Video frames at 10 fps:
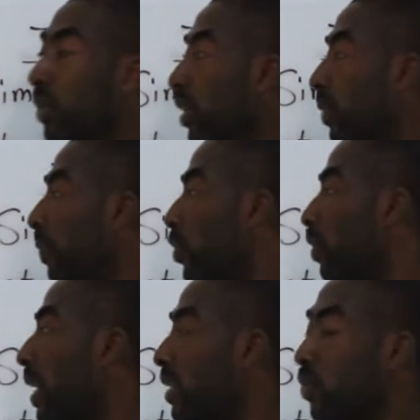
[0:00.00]
Okay,
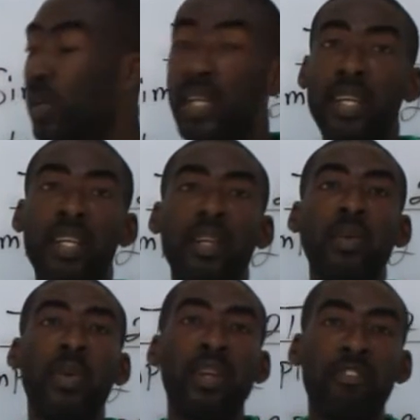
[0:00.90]
so as we did
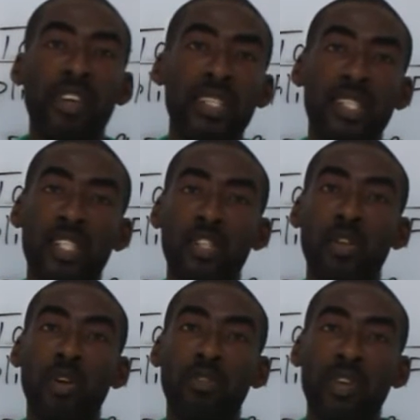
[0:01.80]
with the first session
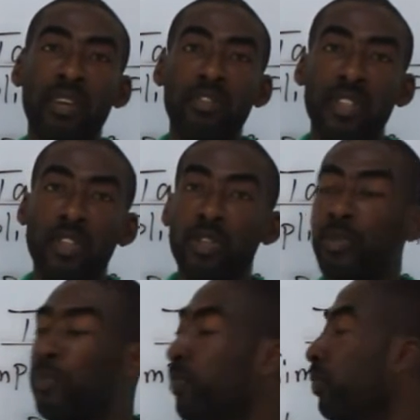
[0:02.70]
of our video,
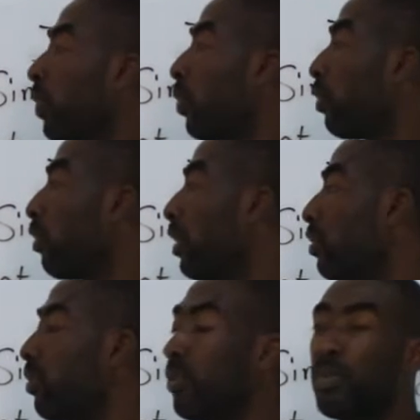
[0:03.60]
we're going
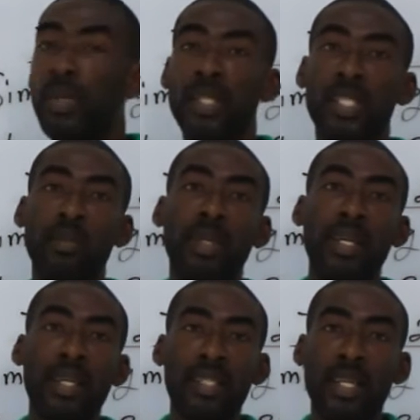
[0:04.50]
to do a
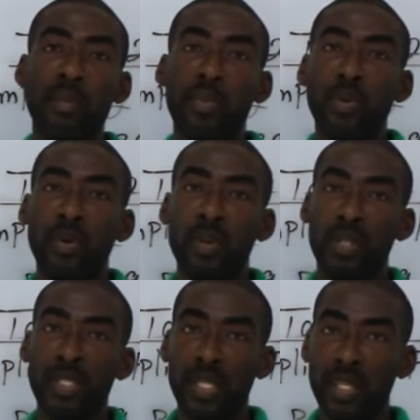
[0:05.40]
similar example on
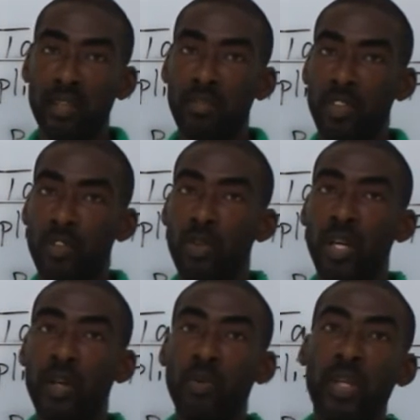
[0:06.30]
the second video,
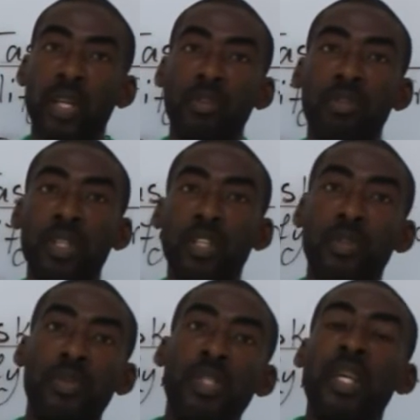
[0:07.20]
how we can
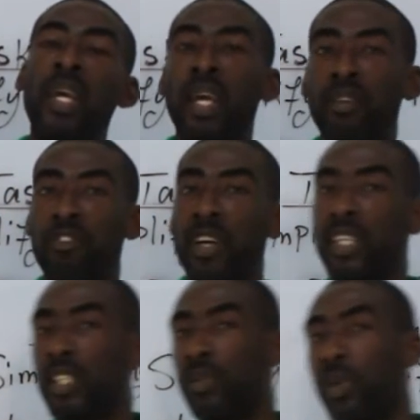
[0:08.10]
reduce a fraction